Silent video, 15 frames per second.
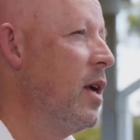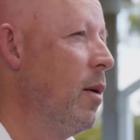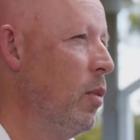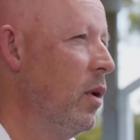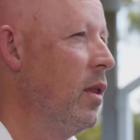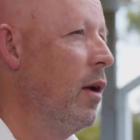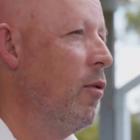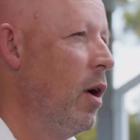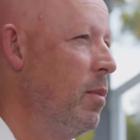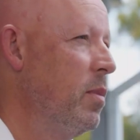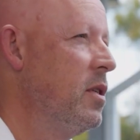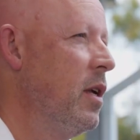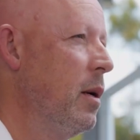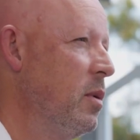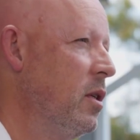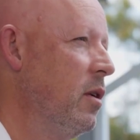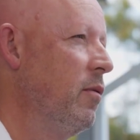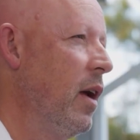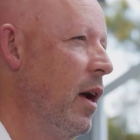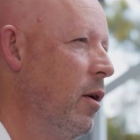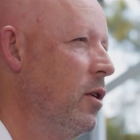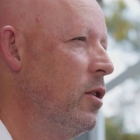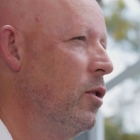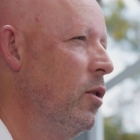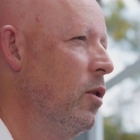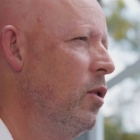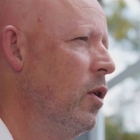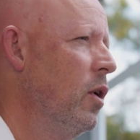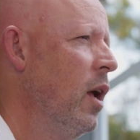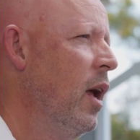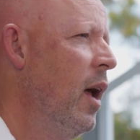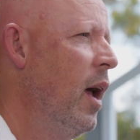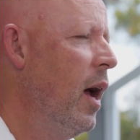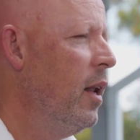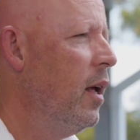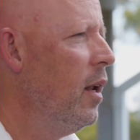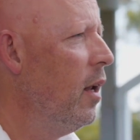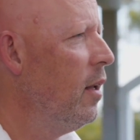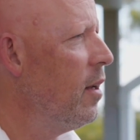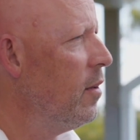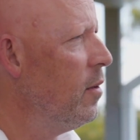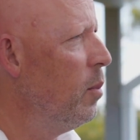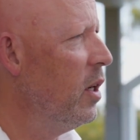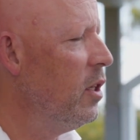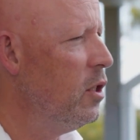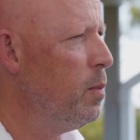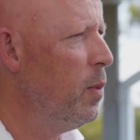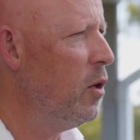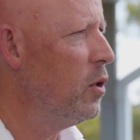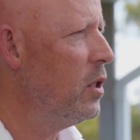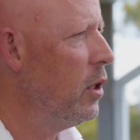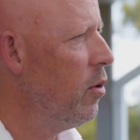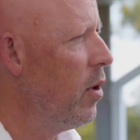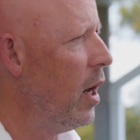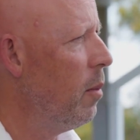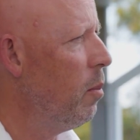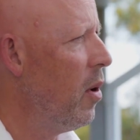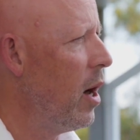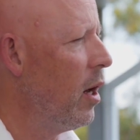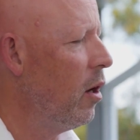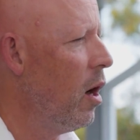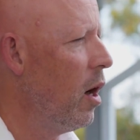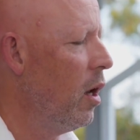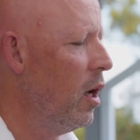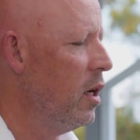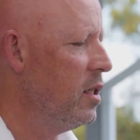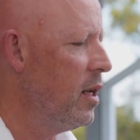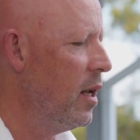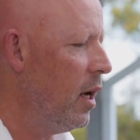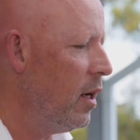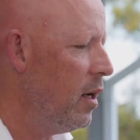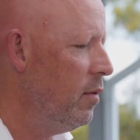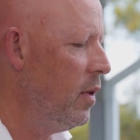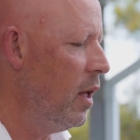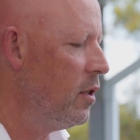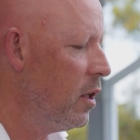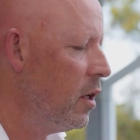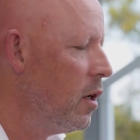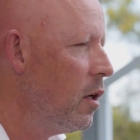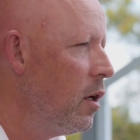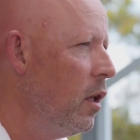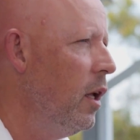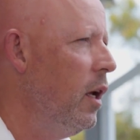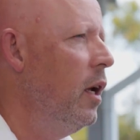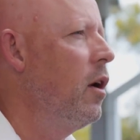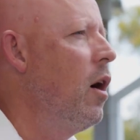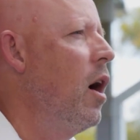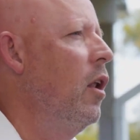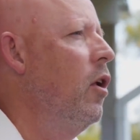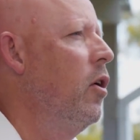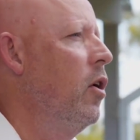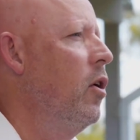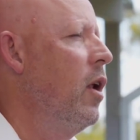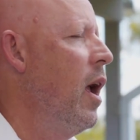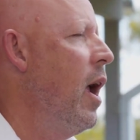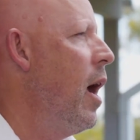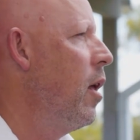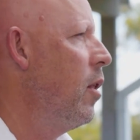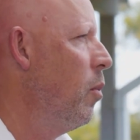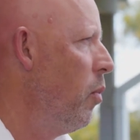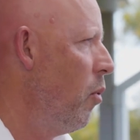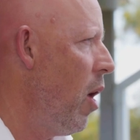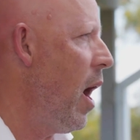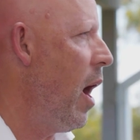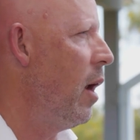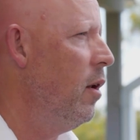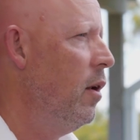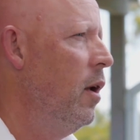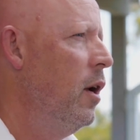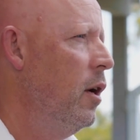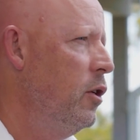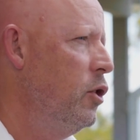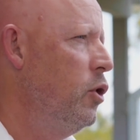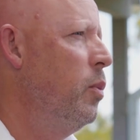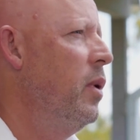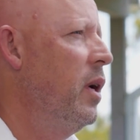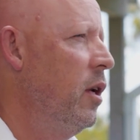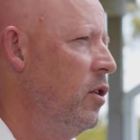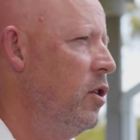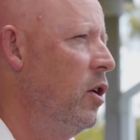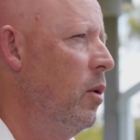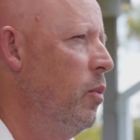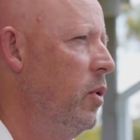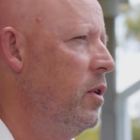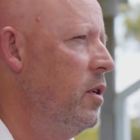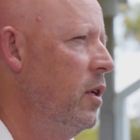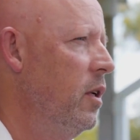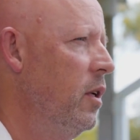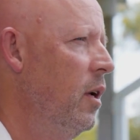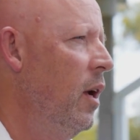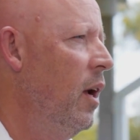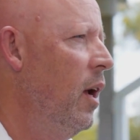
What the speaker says: up with their own perception of how it should look. And it doesn't mean just because you created brand guidelines, and that's a clear guideline on how the brand should be interpreted,